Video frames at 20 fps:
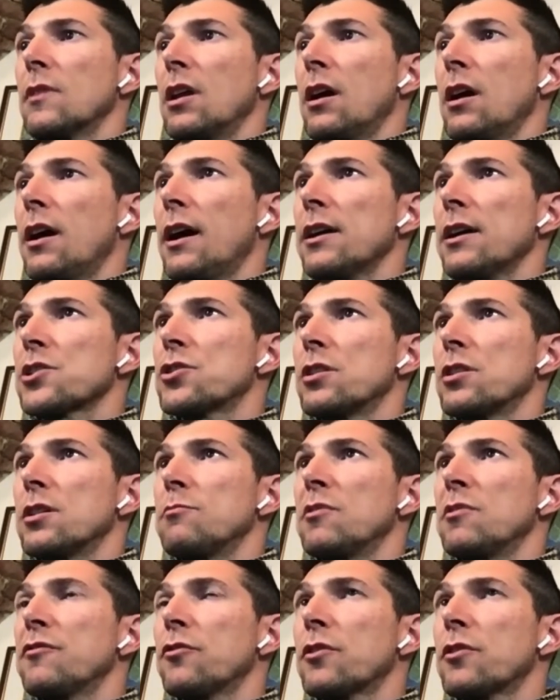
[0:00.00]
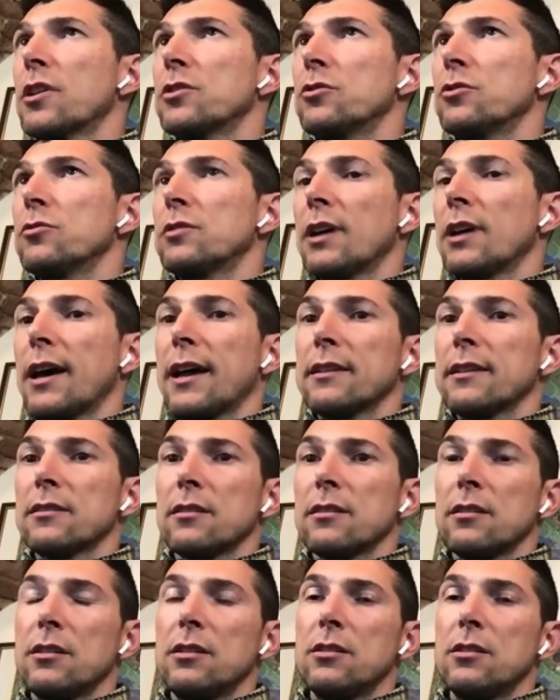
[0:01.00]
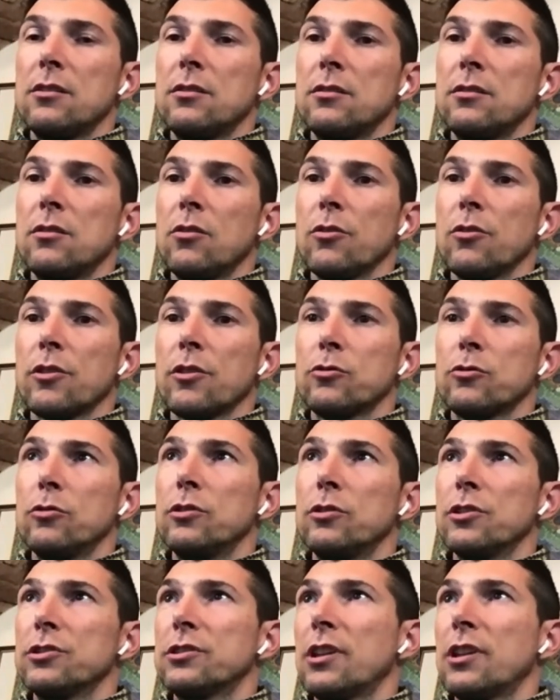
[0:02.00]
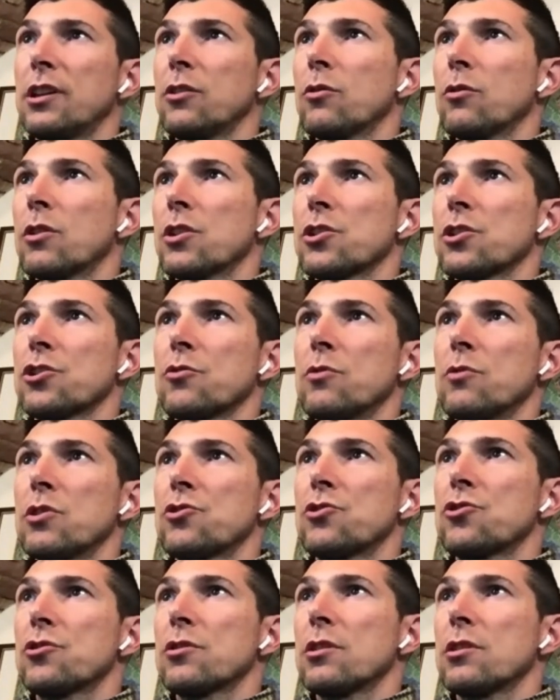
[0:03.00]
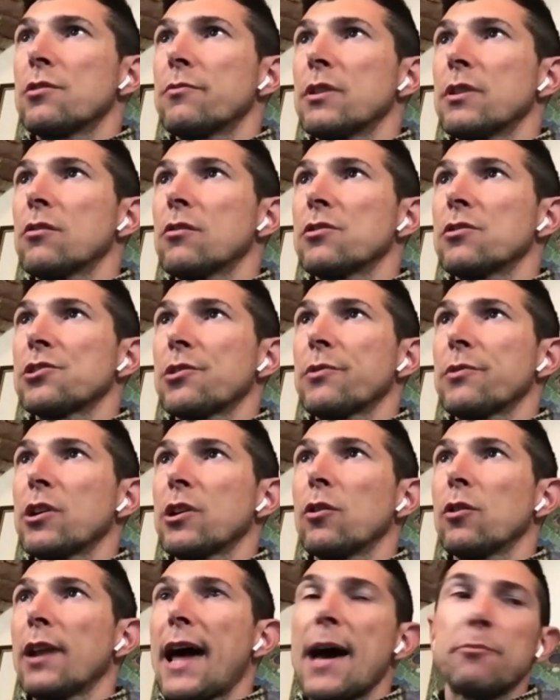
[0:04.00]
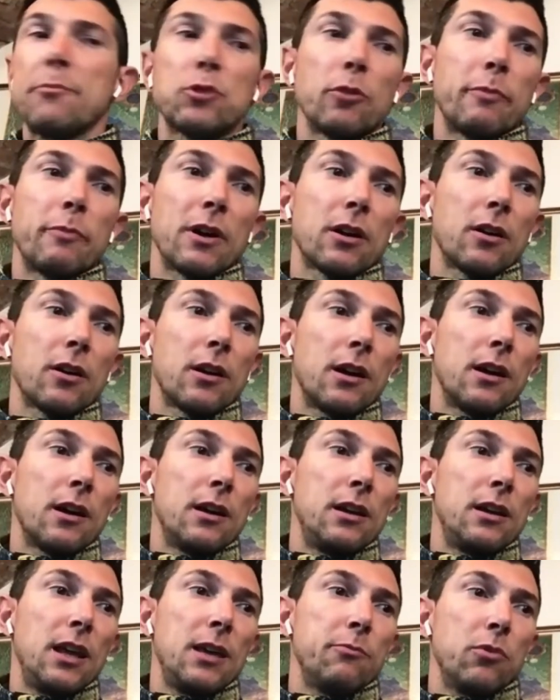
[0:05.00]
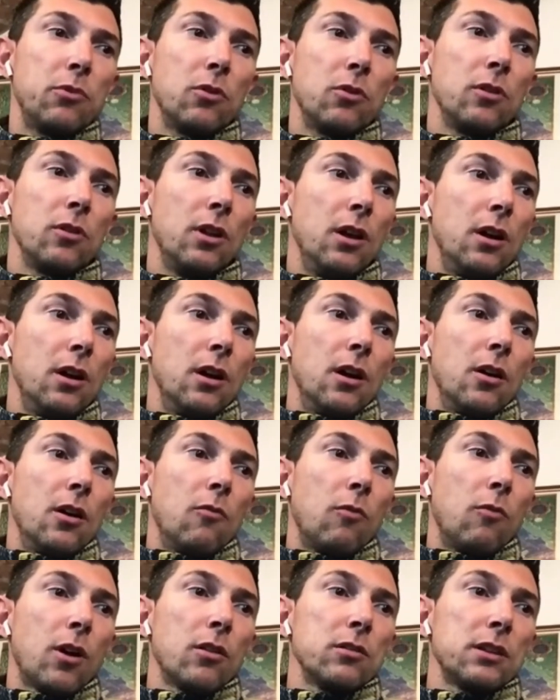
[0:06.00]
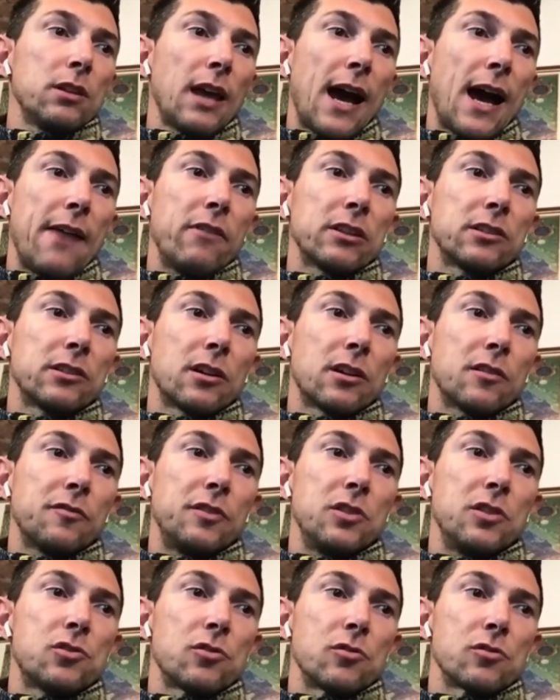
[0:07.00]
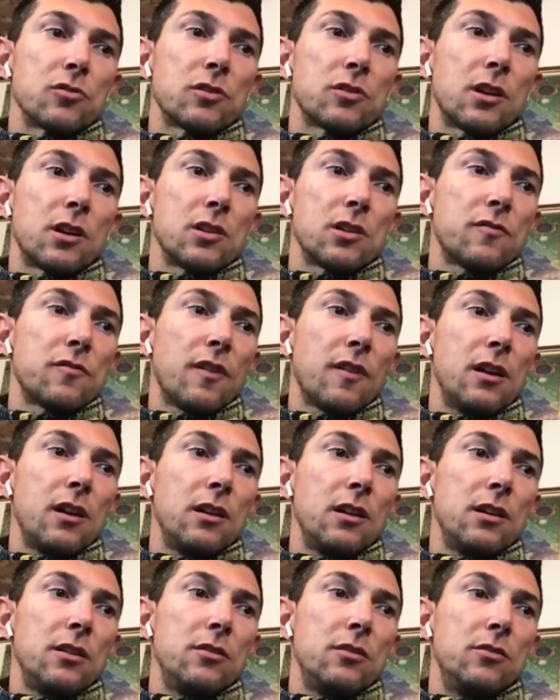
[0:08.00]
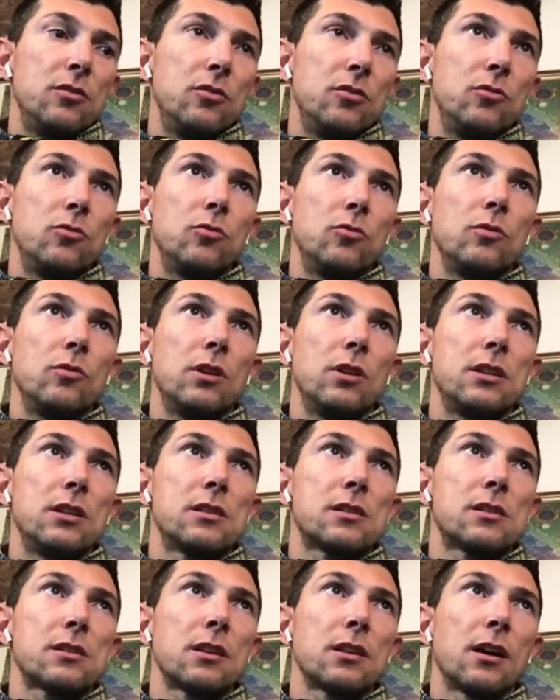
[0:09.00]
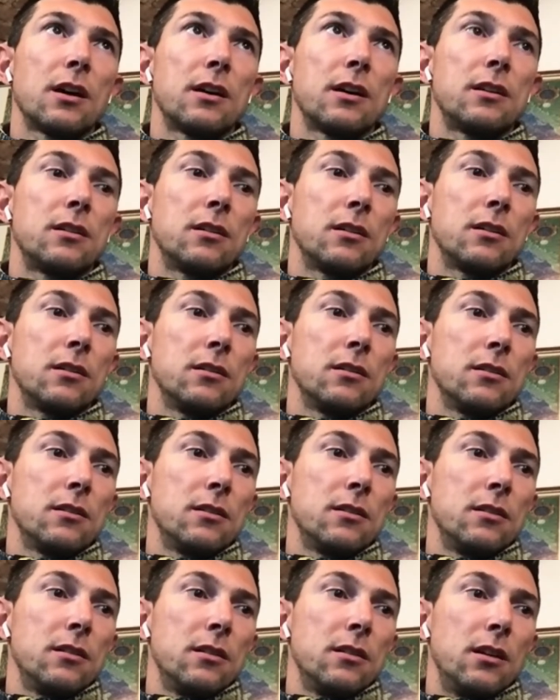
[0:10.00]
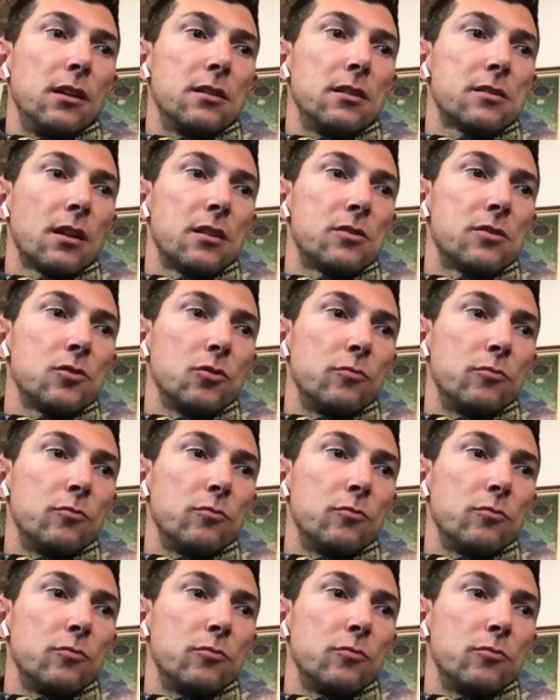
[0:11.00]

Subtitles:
Actually, before I do that, in order to distinguish which Enrico is Enrico laptop, I'm gonna enable one of the avatar features that is fairly new inside Zoom,